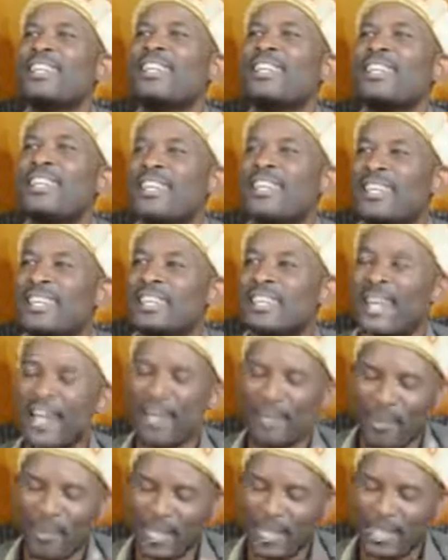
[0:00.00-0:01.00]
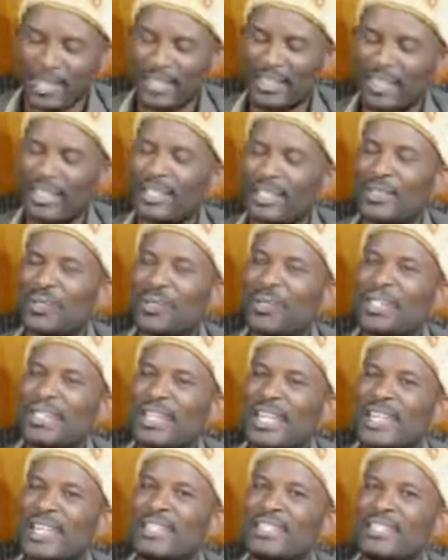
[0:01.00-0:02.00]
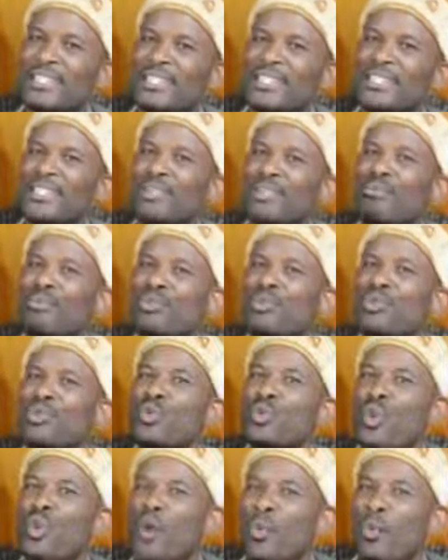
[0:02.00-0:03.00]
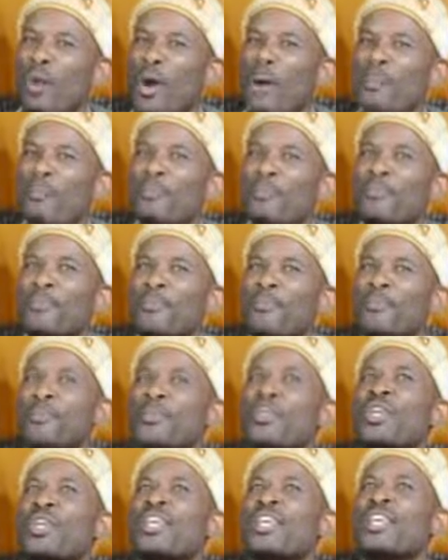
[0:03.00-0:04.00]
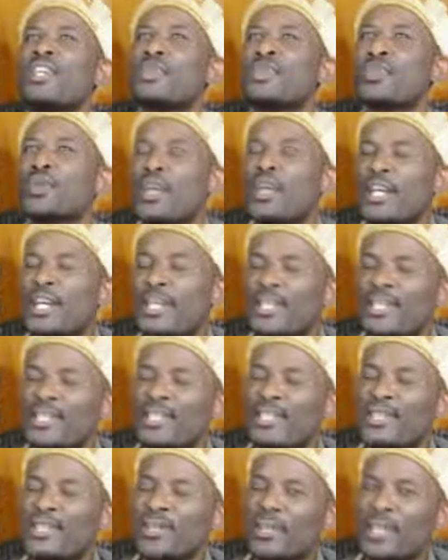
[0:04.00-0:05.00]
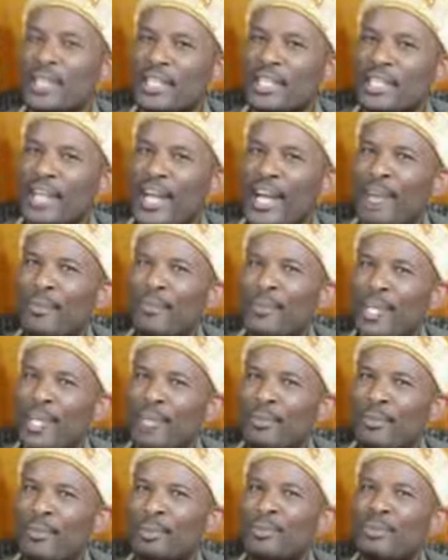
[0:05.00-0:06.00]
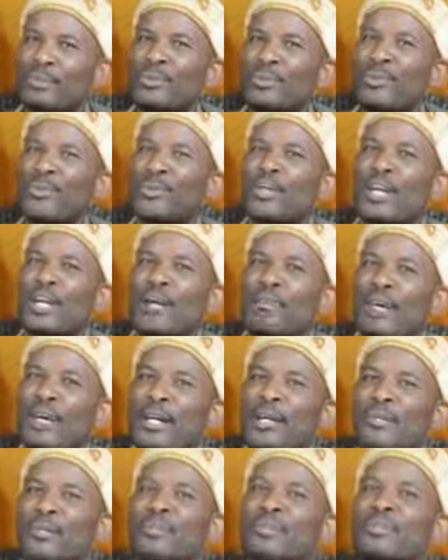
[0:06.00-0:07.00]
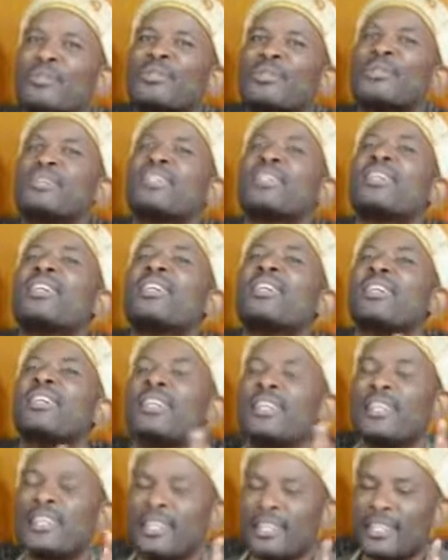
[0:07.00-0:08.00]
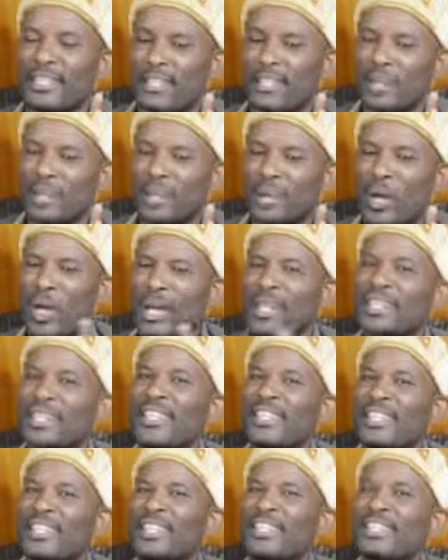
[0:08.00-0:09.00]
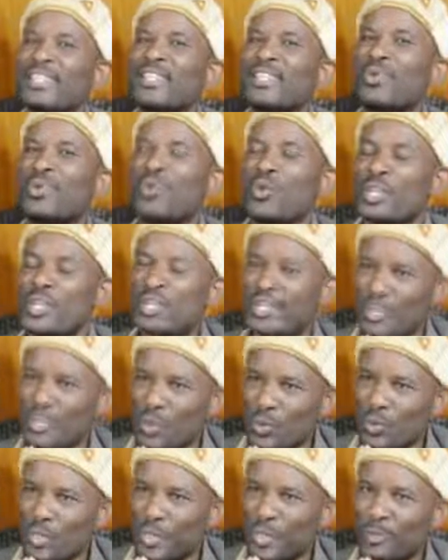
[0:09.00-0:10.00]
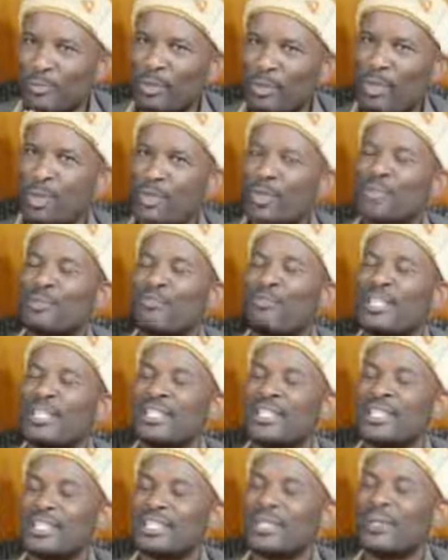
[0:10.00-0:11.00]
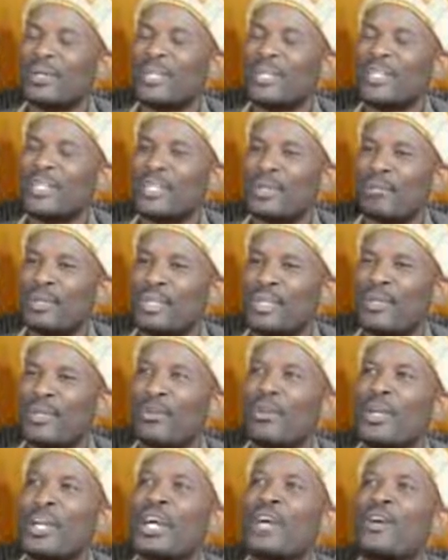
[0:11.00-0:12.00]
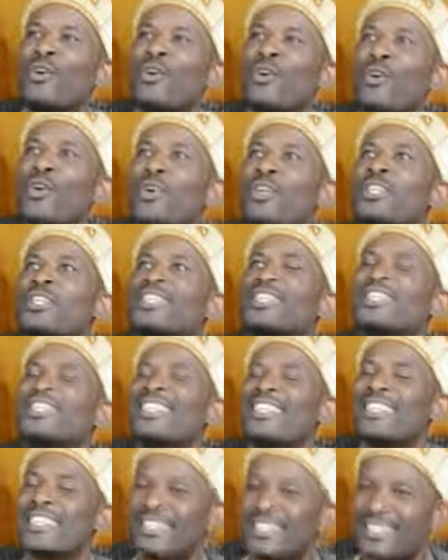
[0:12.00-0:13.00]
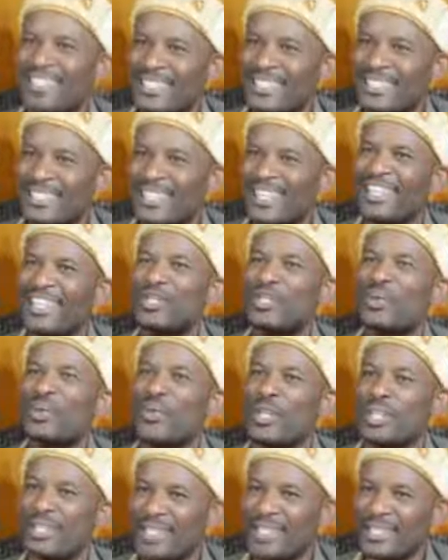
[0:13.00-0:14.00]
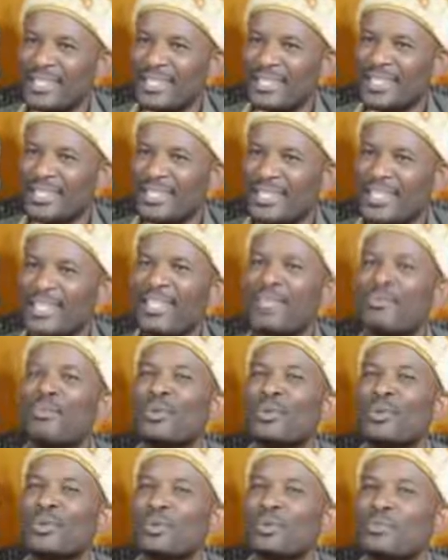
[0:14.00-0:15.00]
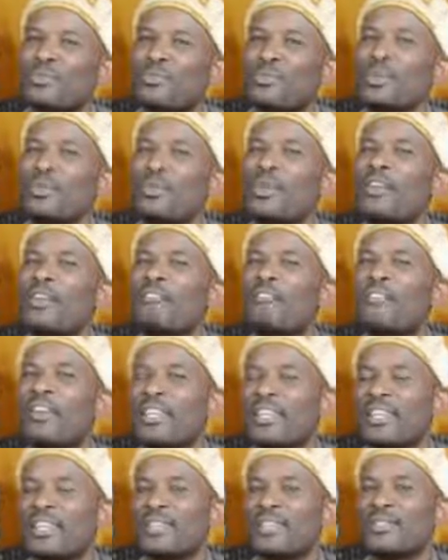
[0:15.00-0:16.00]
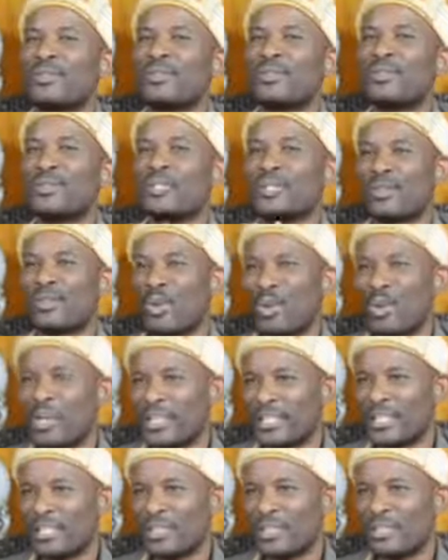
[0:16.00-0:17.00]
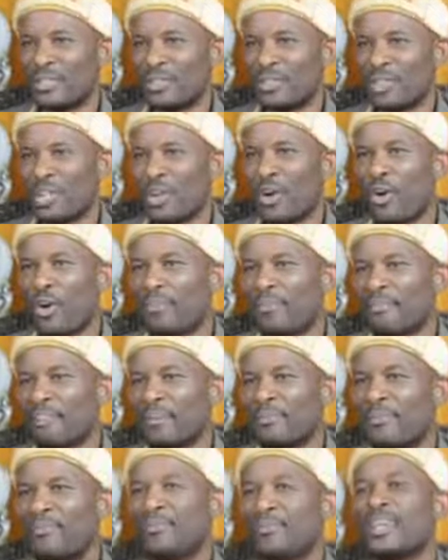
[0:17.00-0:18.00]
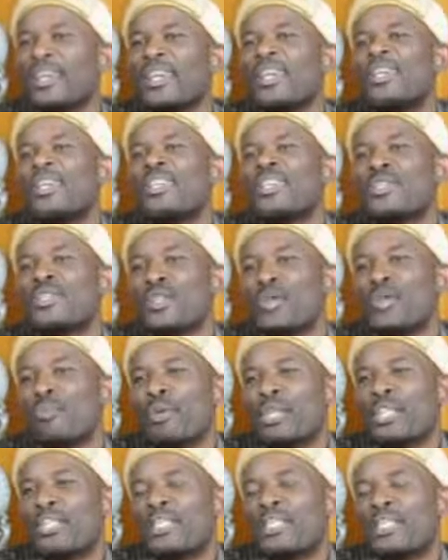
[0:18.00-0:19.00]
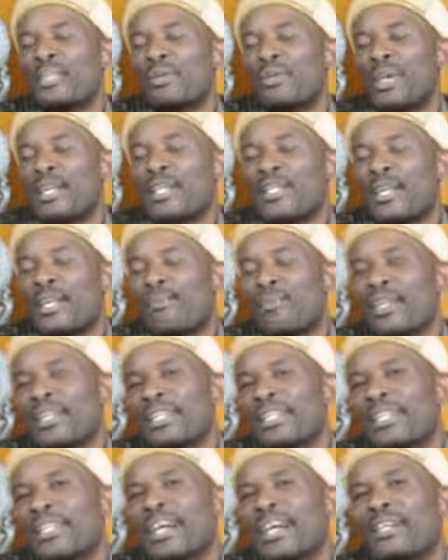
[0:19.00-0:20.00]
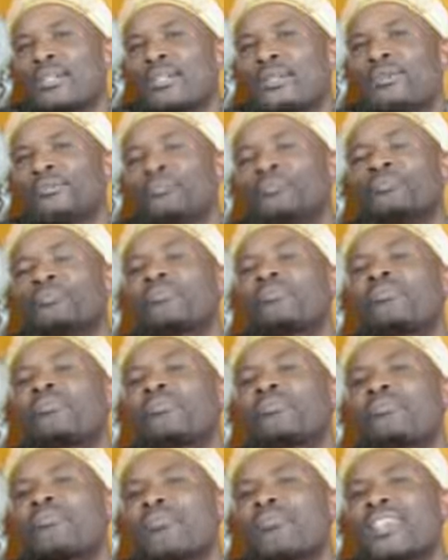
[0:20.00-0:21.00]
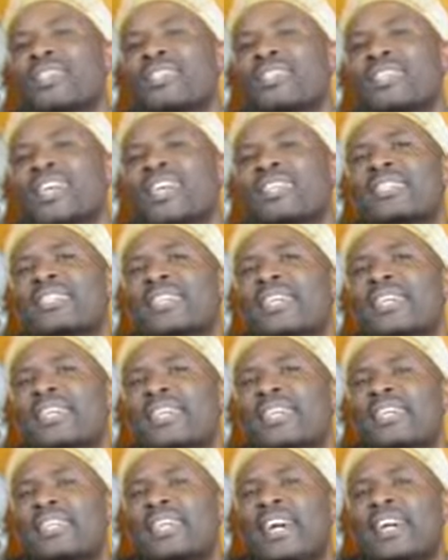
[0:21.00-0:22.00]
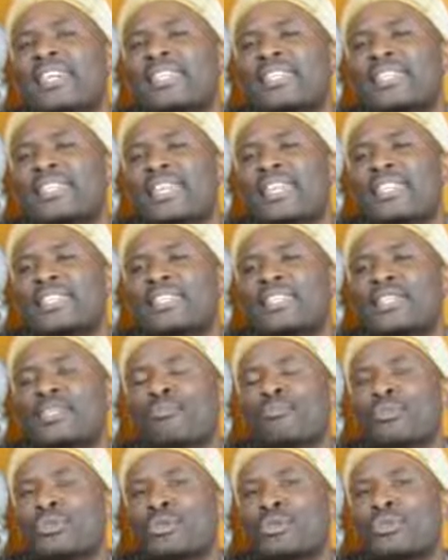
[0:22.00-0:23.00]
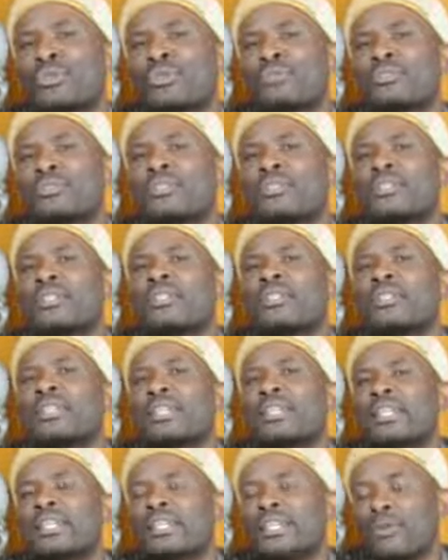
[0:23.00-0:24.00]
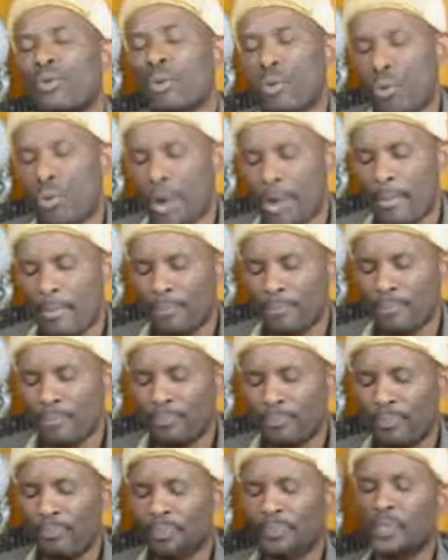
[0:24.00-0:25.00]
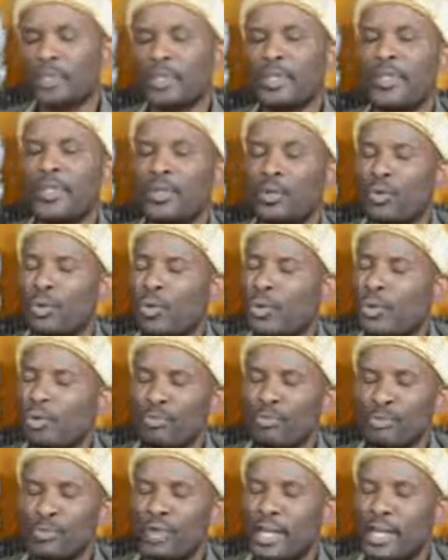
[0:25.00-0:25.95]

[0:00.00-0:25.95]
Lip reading: Then I managed then to study the book ngokwam. That's why at least today I'm able to come out to other kings and queens as well, because basically what is happening, we are all kings and queens because we've got one Father who is God, Jehovah. So basically what is happening now is that I studied the book ngokwam, the whole book.